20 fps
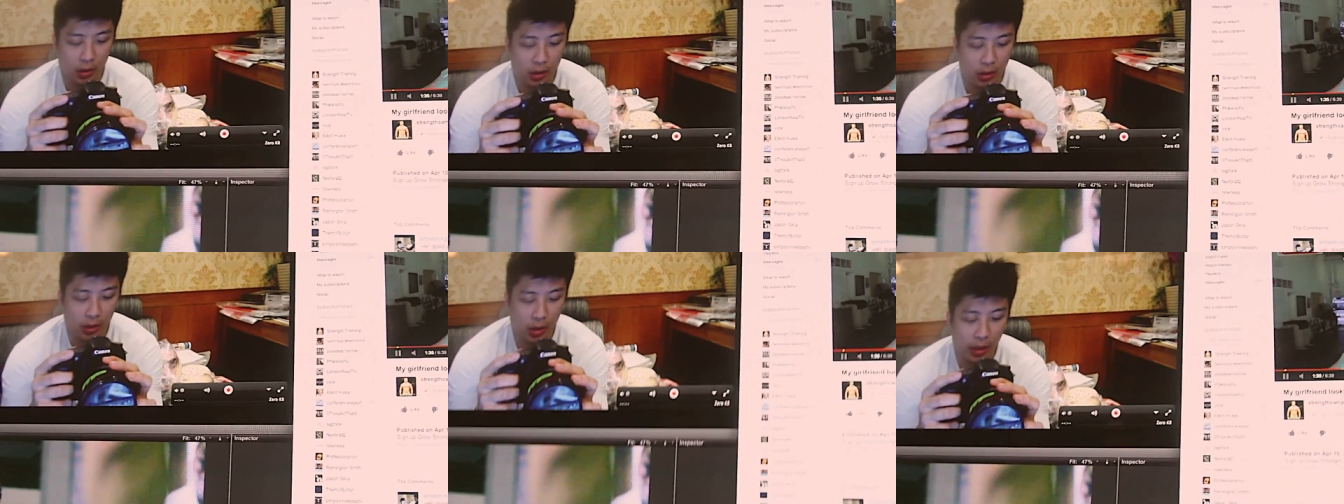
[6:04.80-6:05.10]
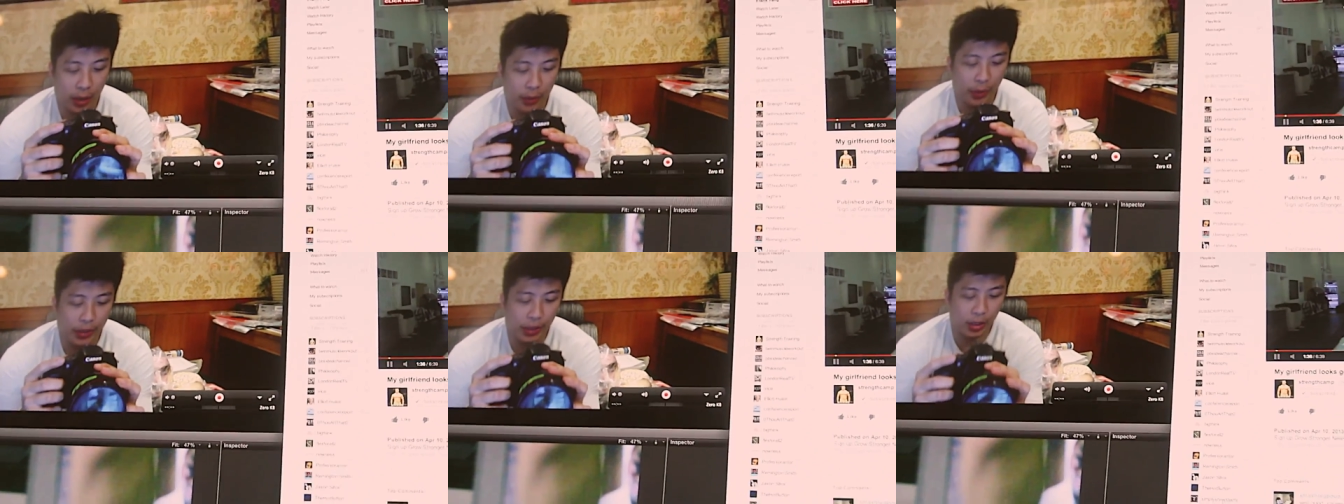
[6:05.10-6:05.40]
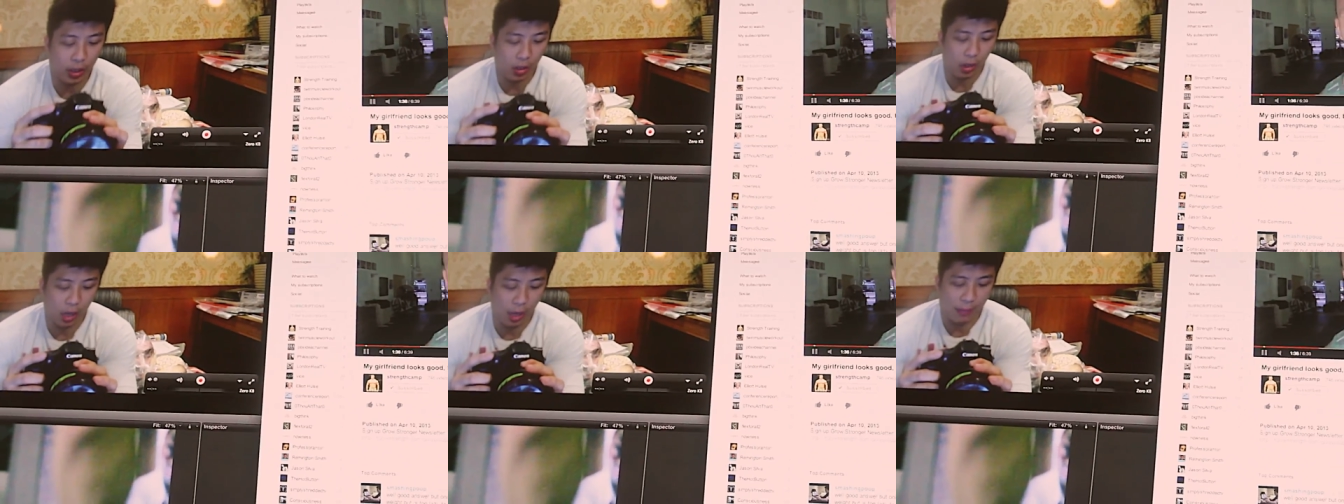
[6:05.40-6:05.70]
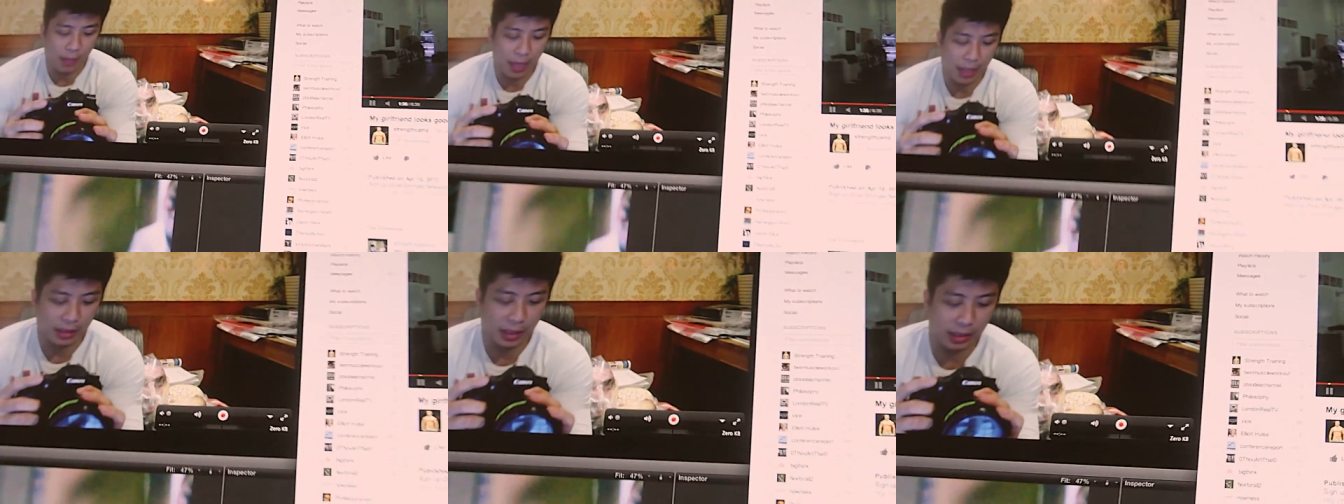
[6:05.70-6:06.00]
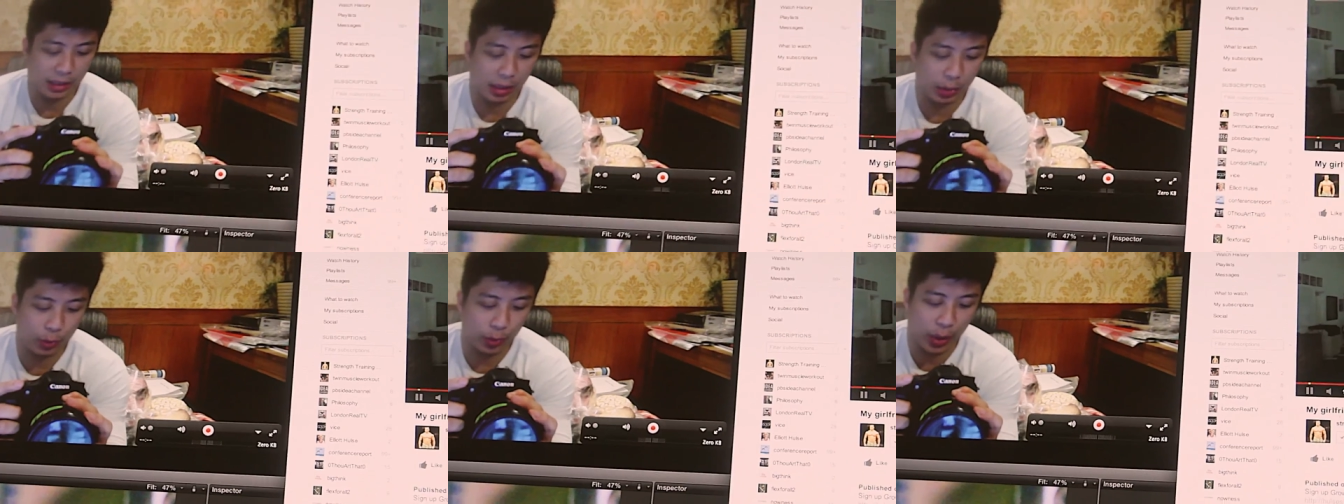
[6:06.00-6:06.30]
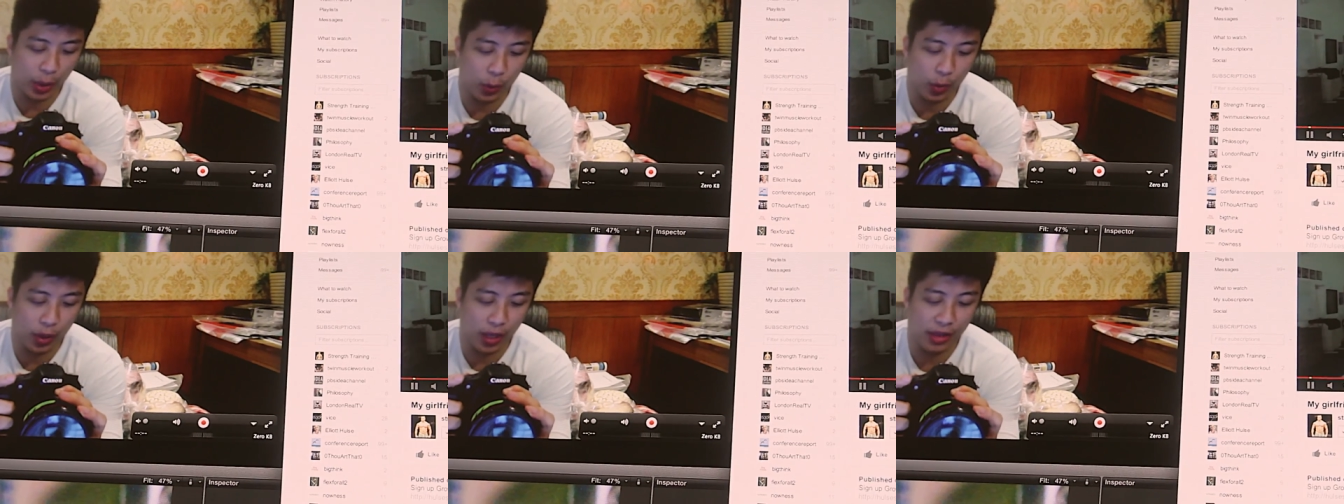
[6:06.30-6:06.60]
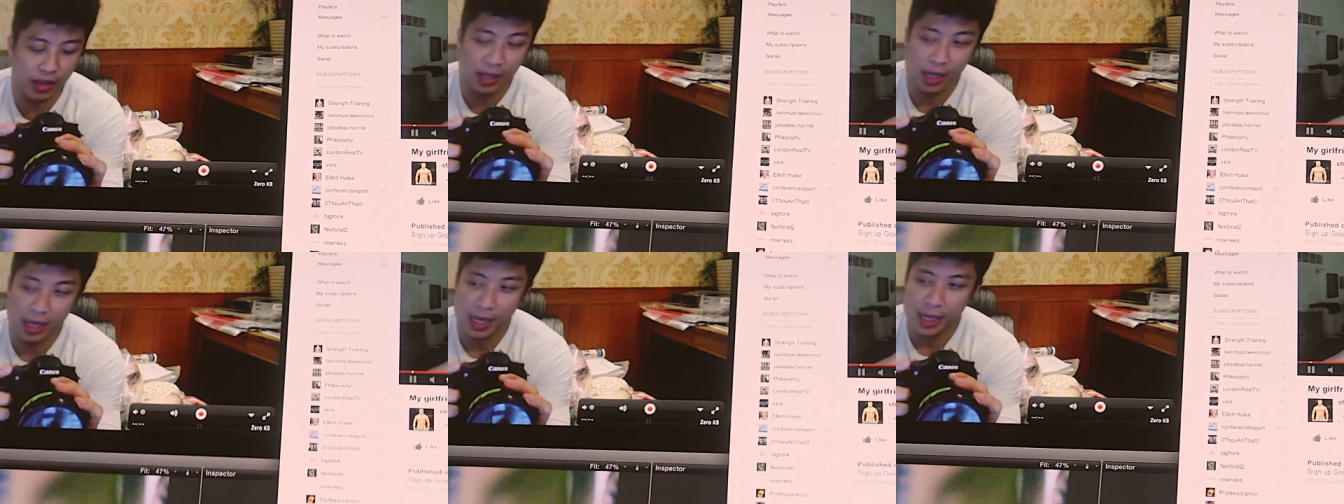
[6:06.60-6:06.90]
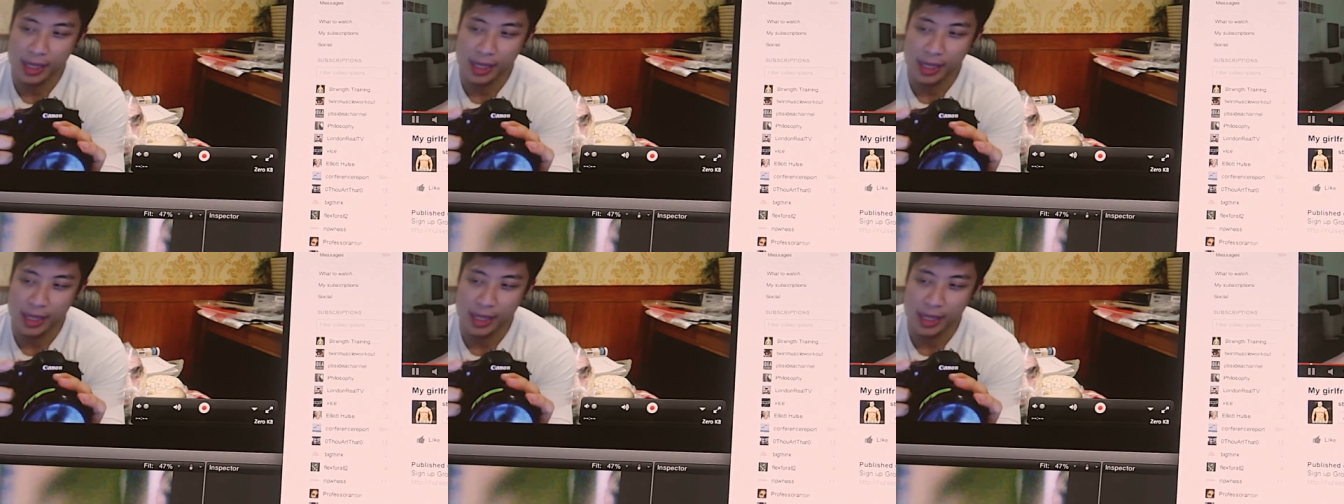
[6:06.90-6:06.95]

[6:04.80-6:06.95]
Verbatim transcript: anyway, so I'm not disagreeing with